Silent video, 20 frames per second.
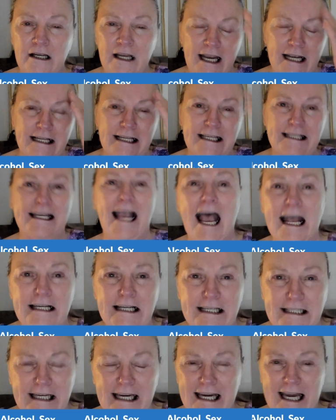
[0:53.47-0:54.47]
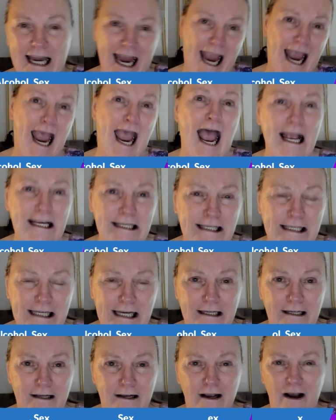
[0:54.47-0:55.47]
insanity,
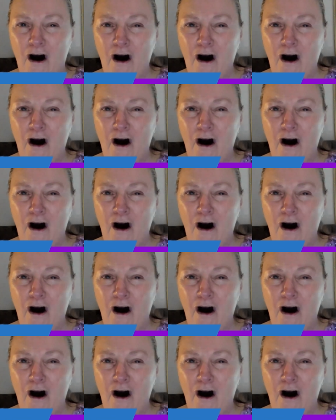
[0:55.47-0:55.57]
acid,